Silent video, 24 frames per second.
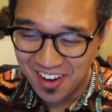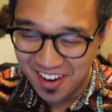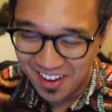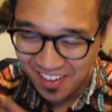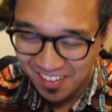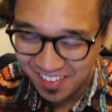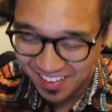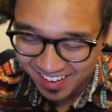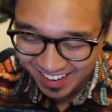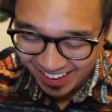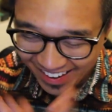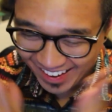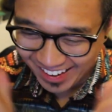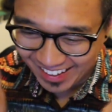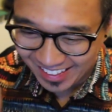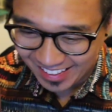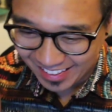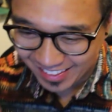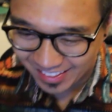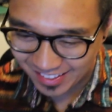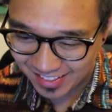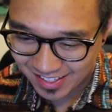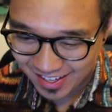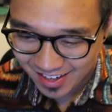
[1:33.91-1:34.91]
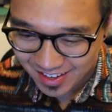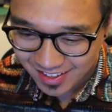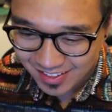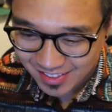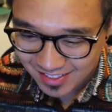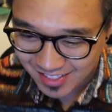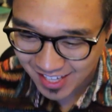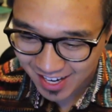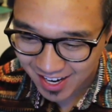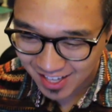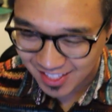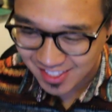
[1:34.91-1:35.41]
Oh.
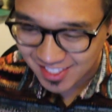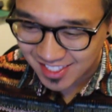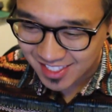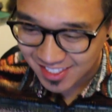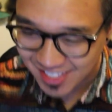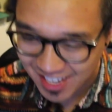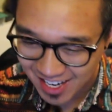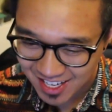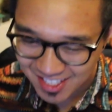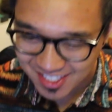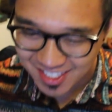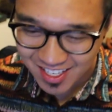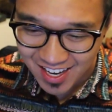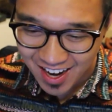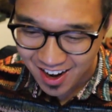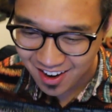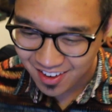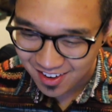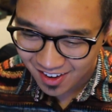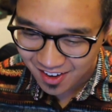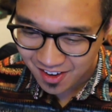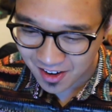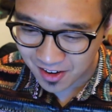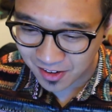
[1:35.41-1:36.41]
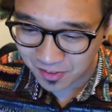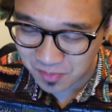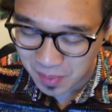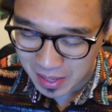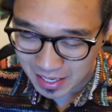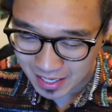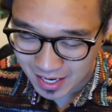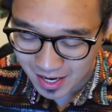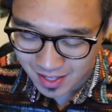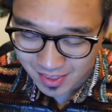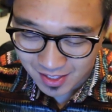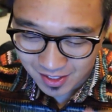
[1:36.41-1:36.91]
Dance, dance it out. Oh
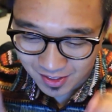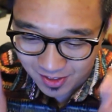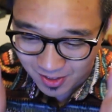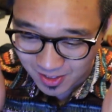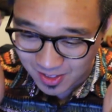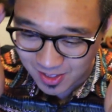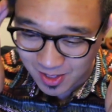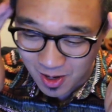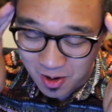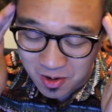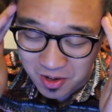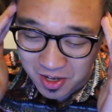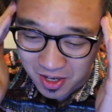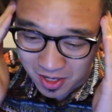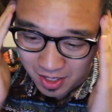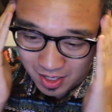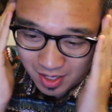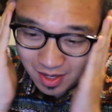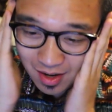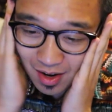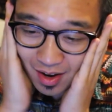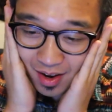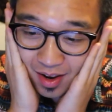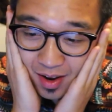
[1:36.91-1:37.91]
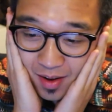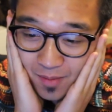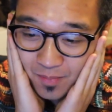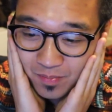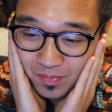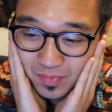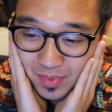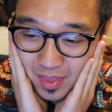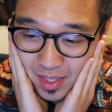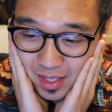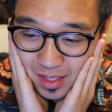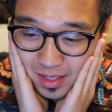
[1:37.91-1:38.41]
my god, they look so good.
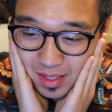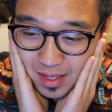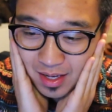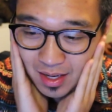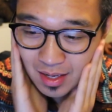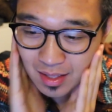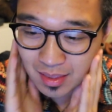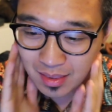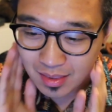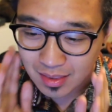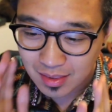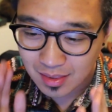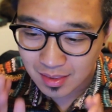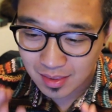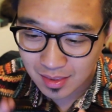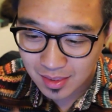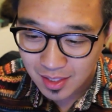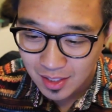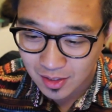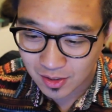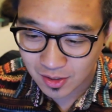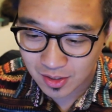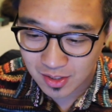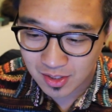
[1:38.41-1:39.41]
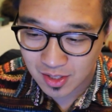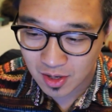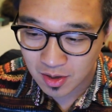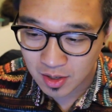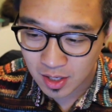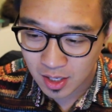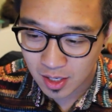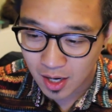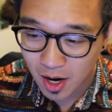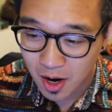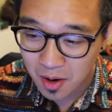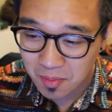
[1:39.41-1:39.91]
They look so
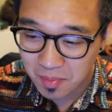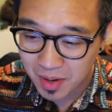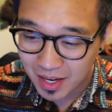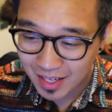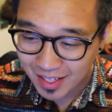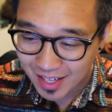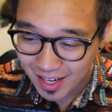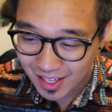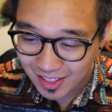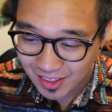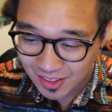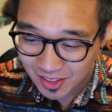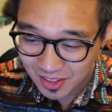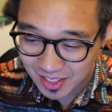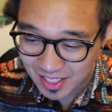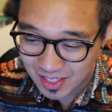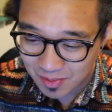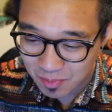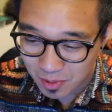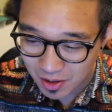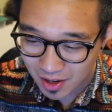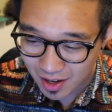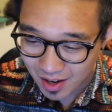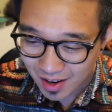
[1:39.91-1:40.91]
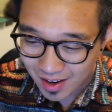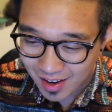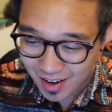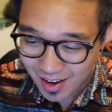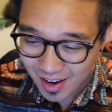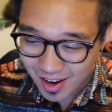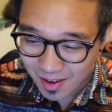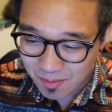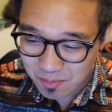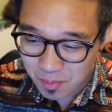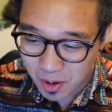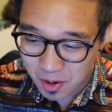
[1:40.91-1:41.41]
good. Oh my god, look at
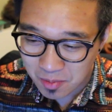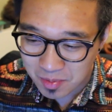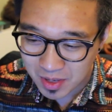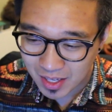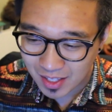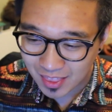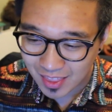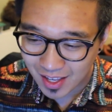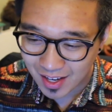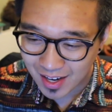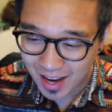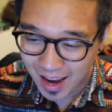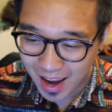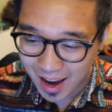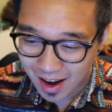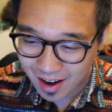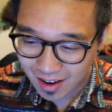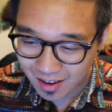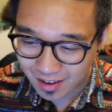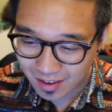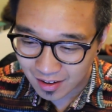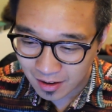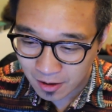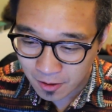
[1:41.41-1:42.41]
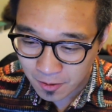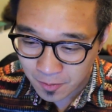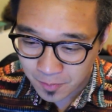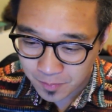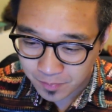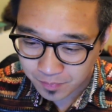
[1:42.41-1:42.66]
Bomi in that hair.